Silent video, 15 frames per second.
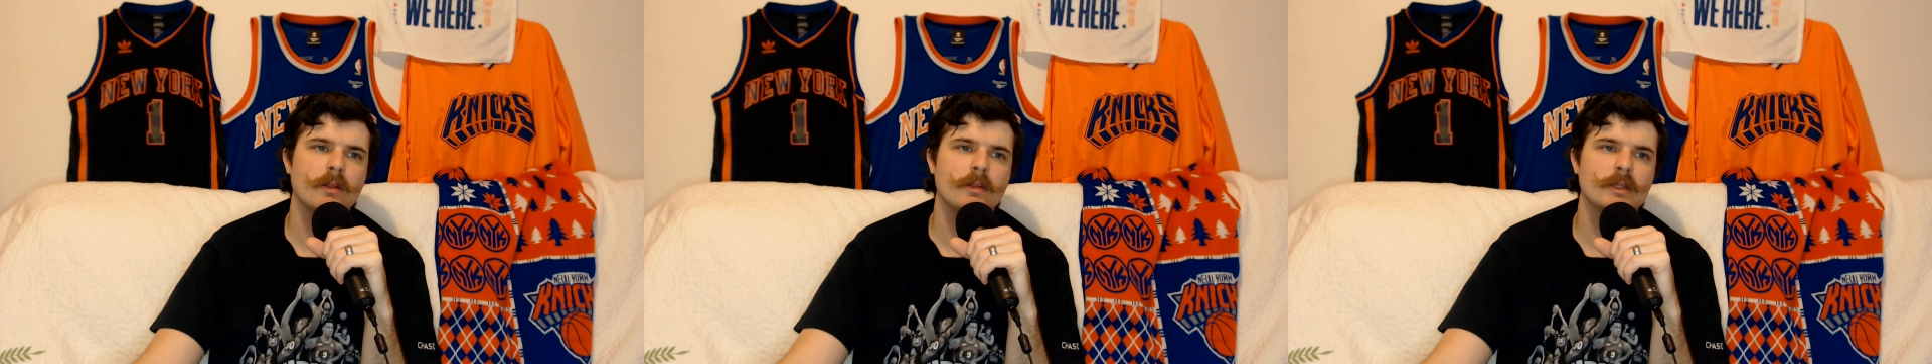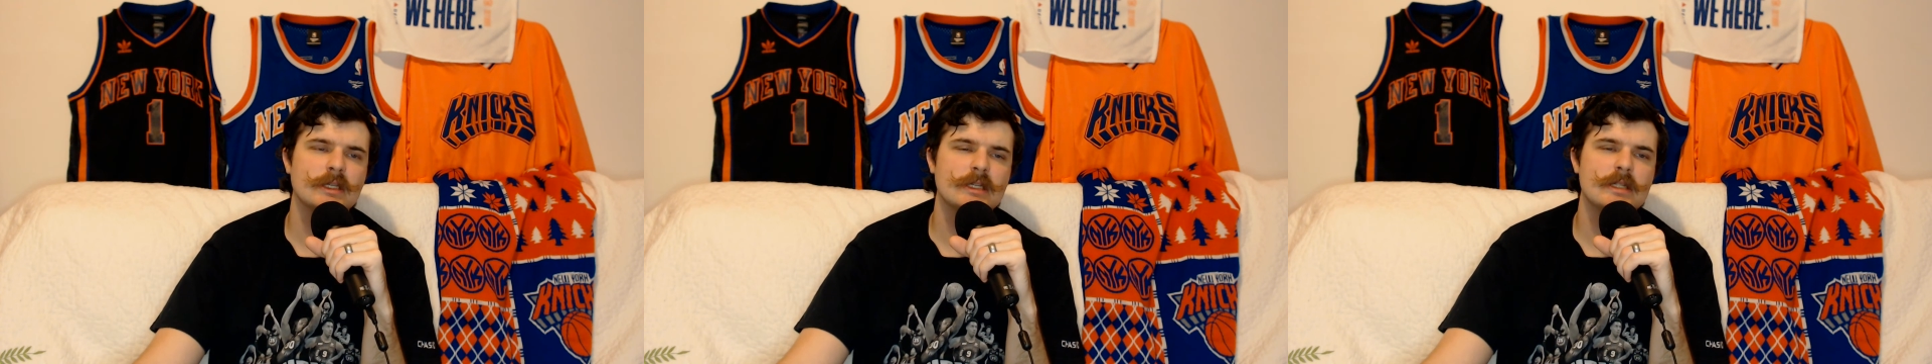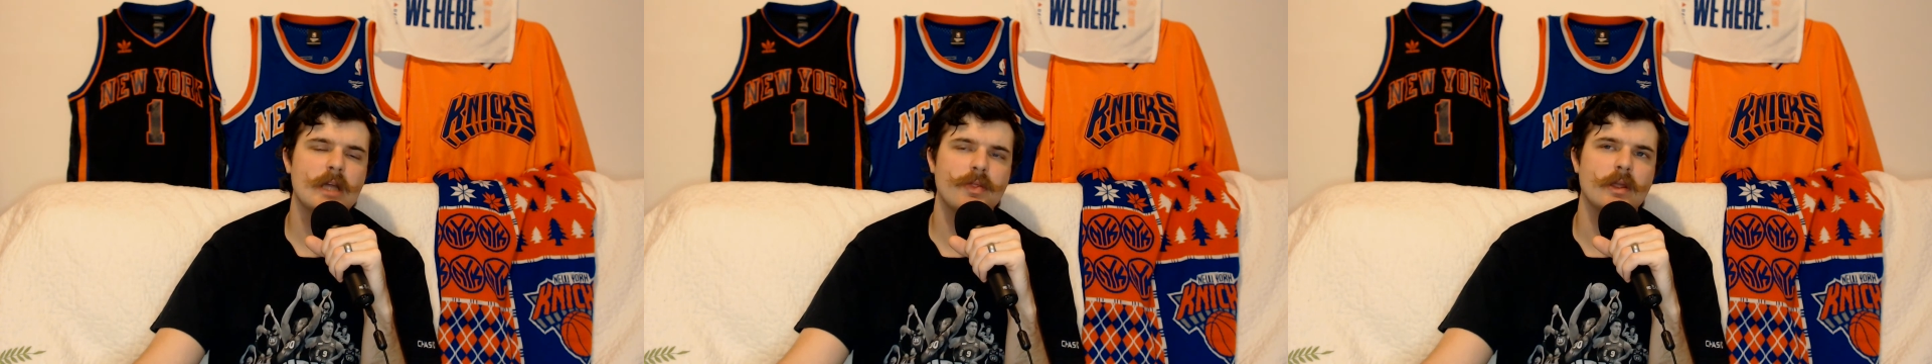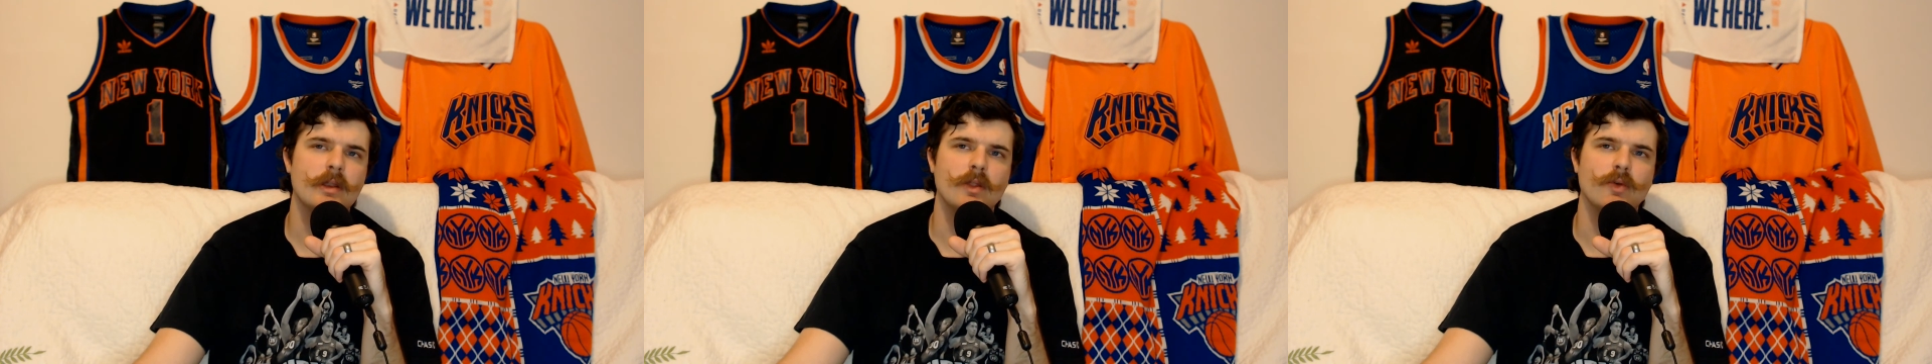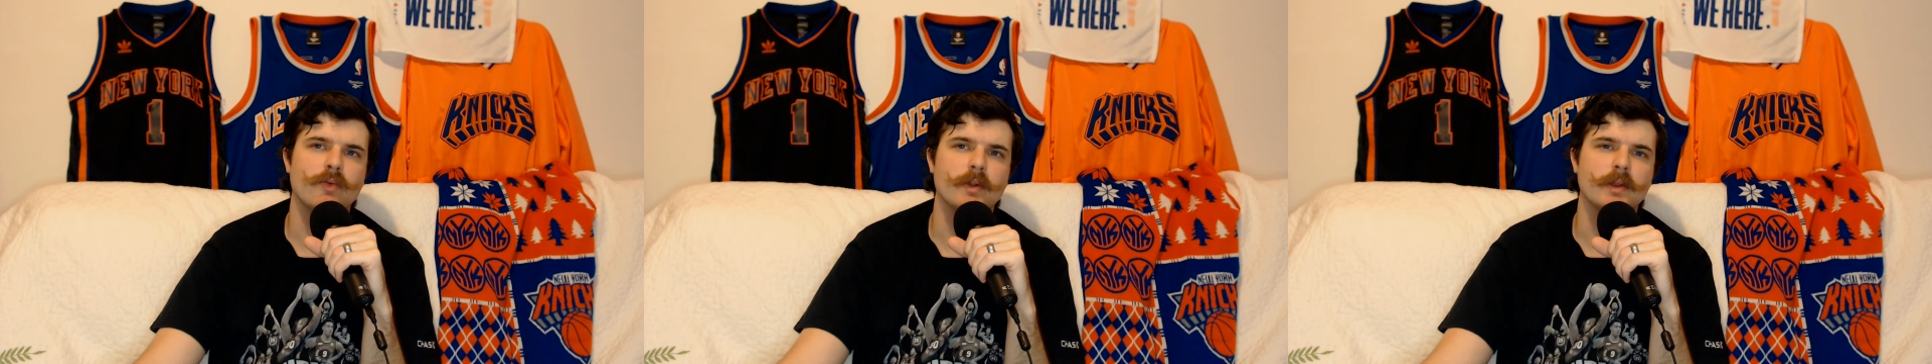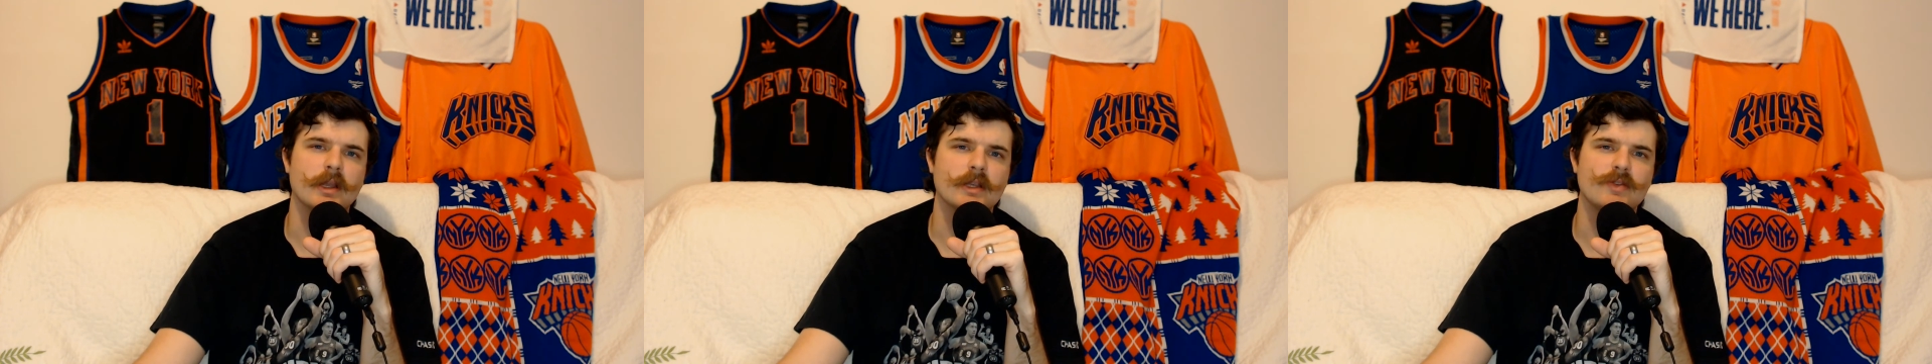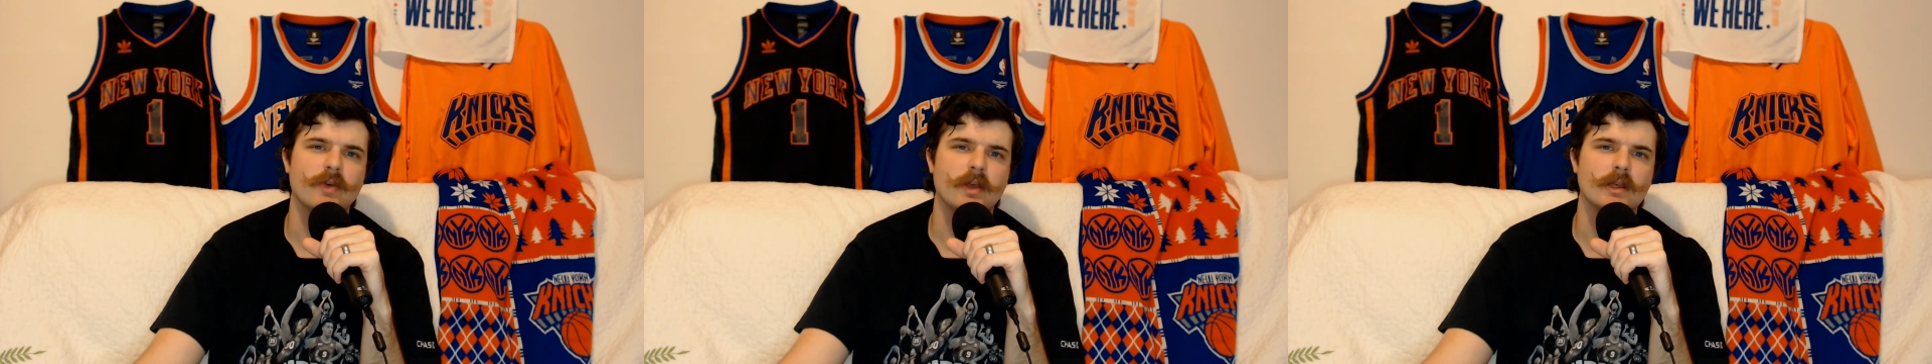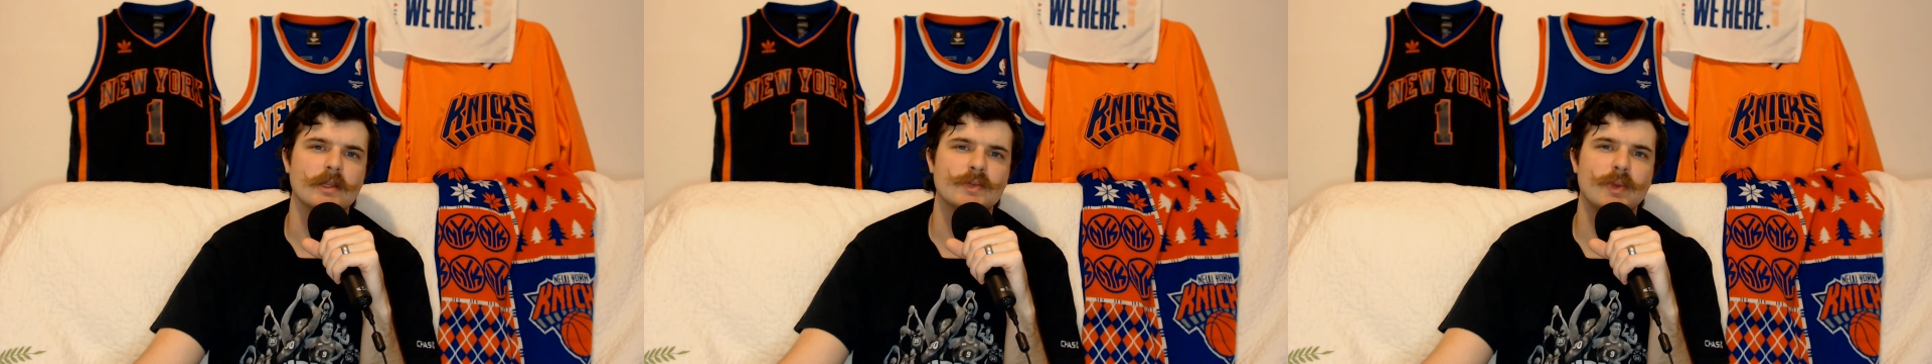this is nothing new for Knicks
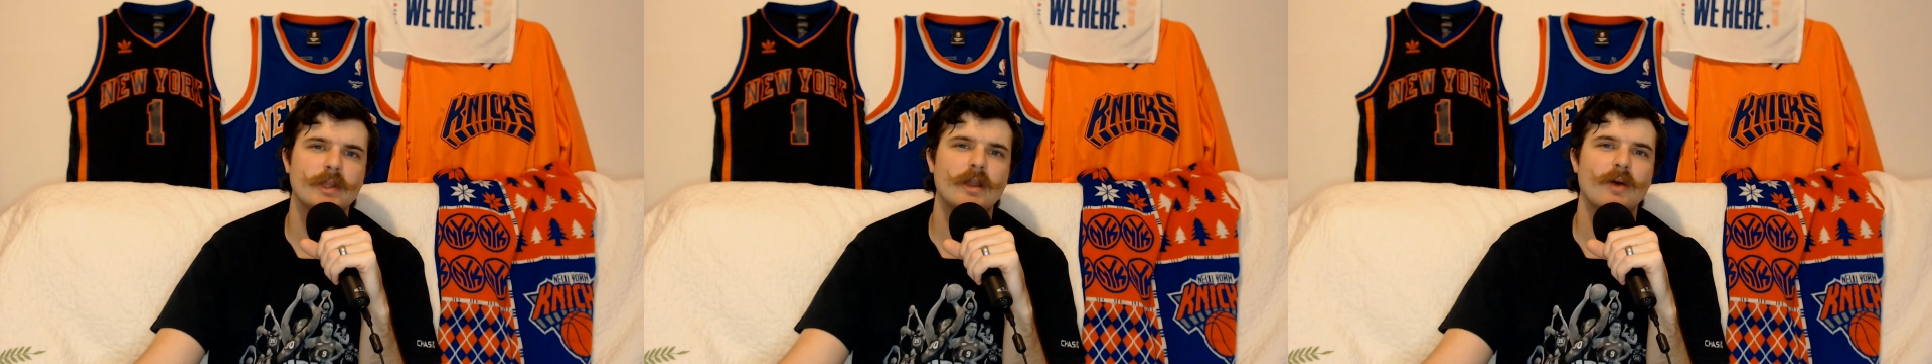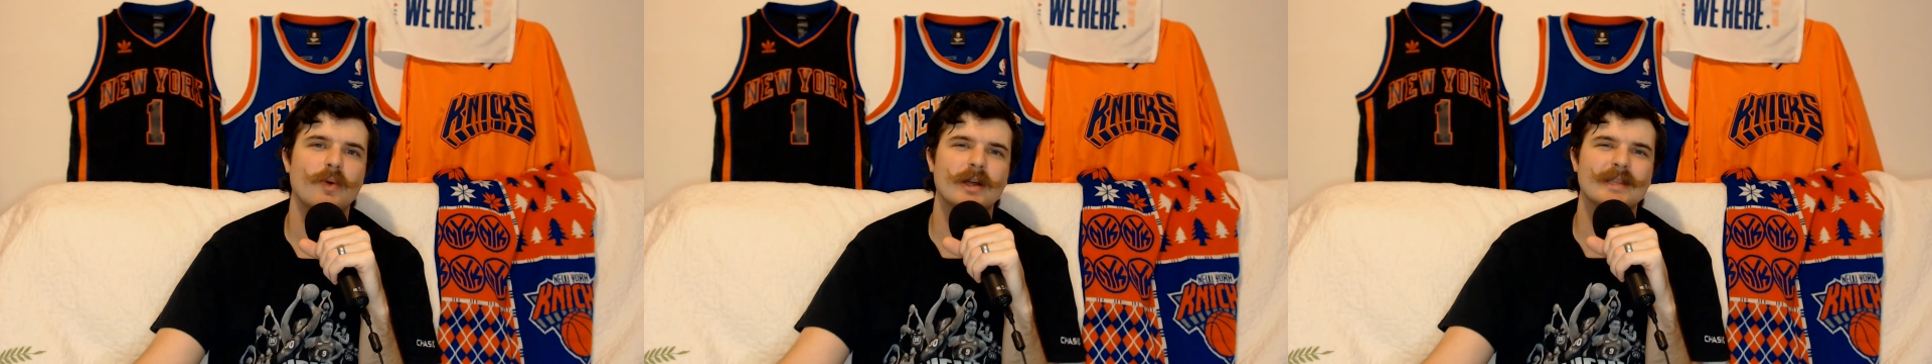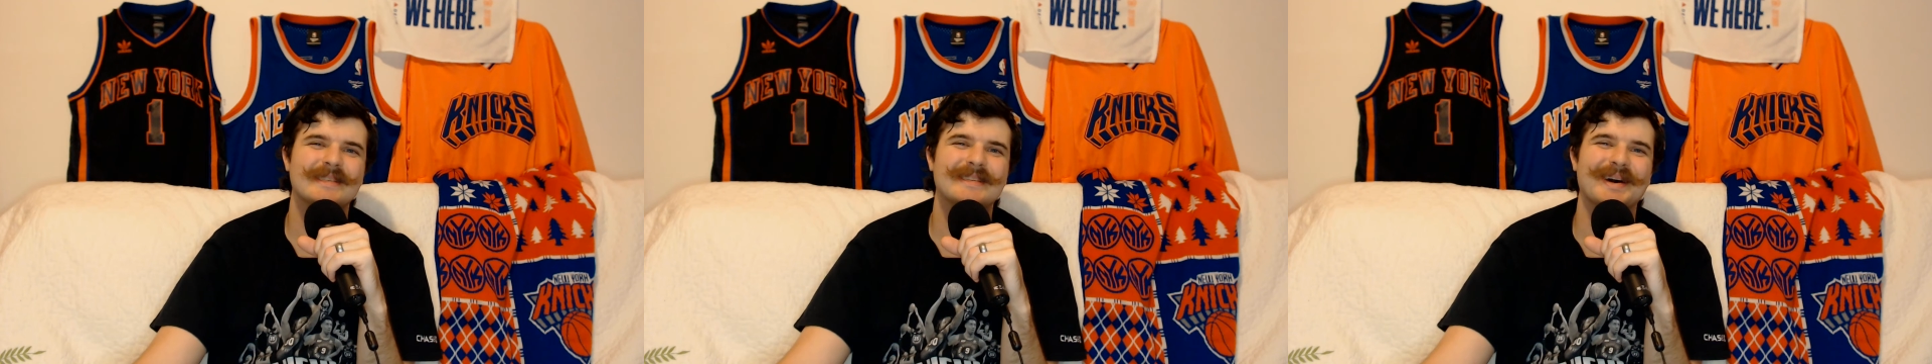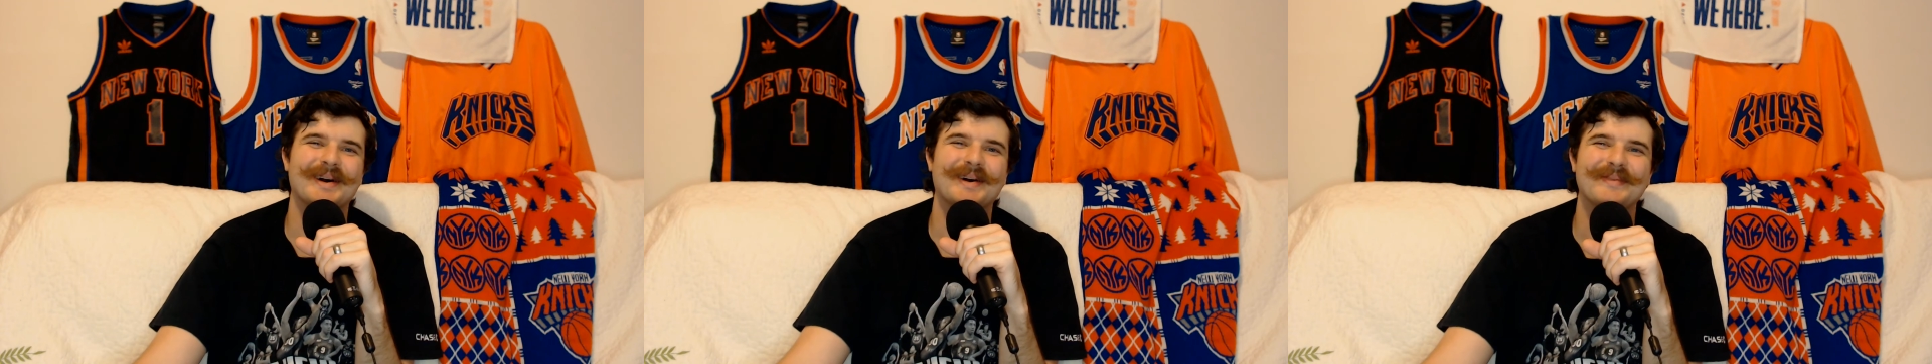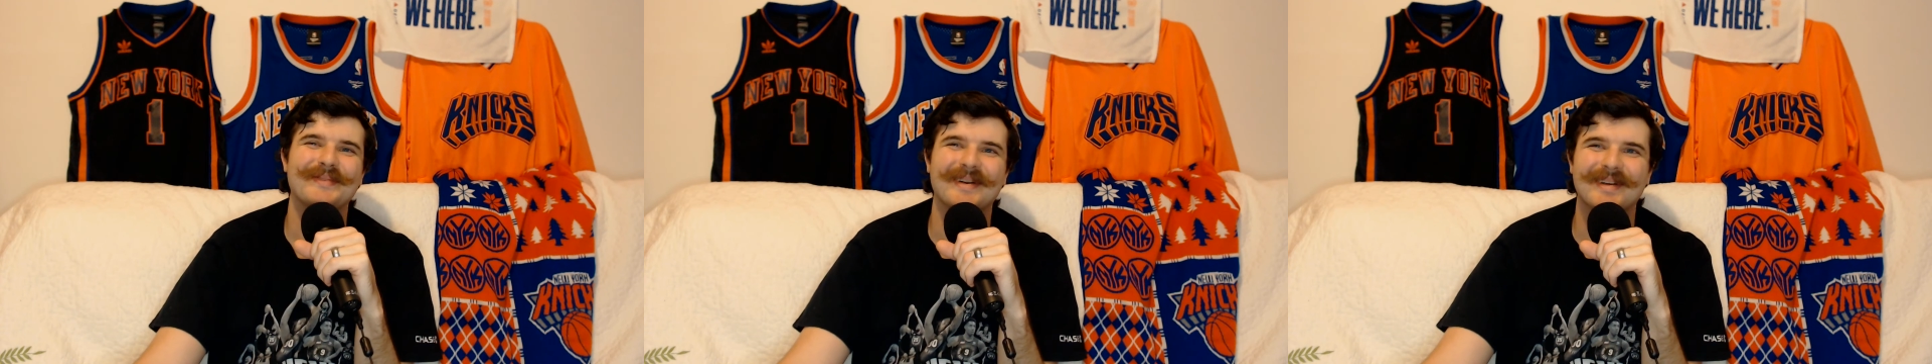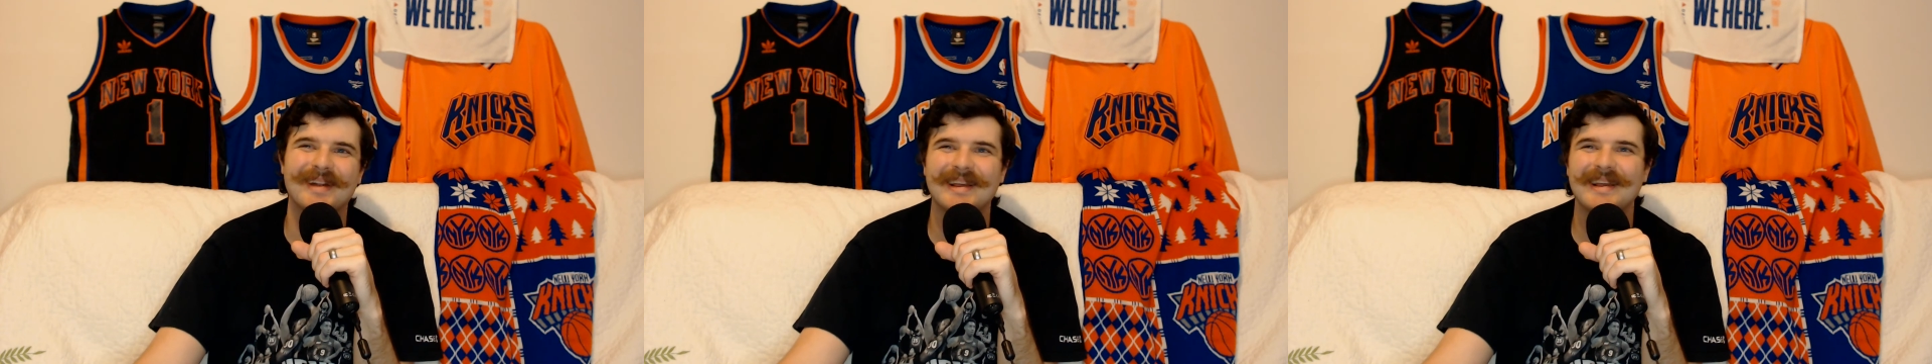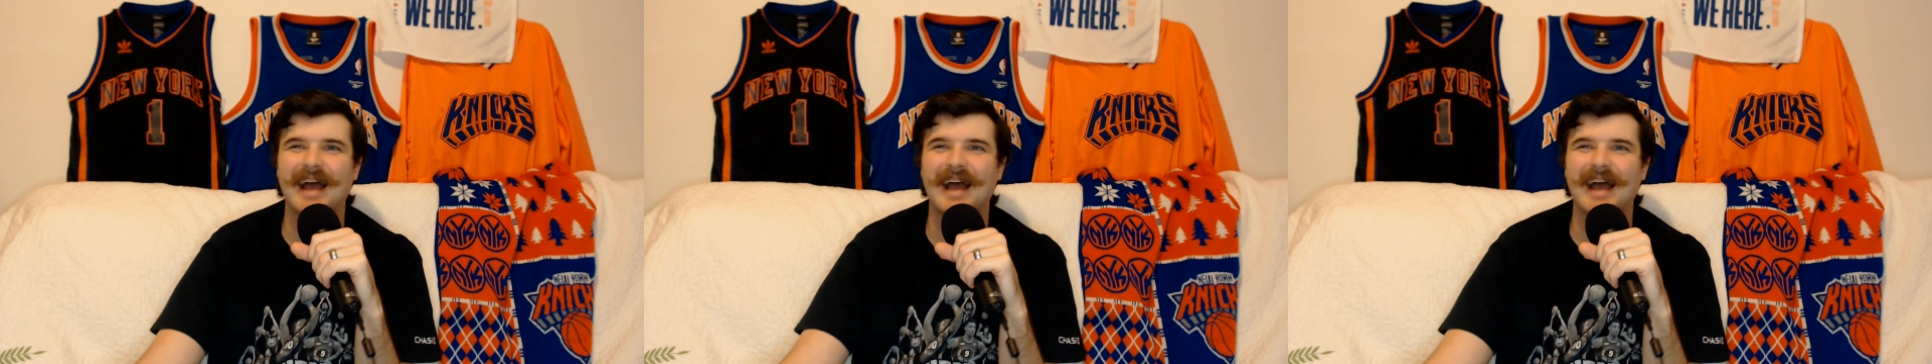fans. We know what's up, all right?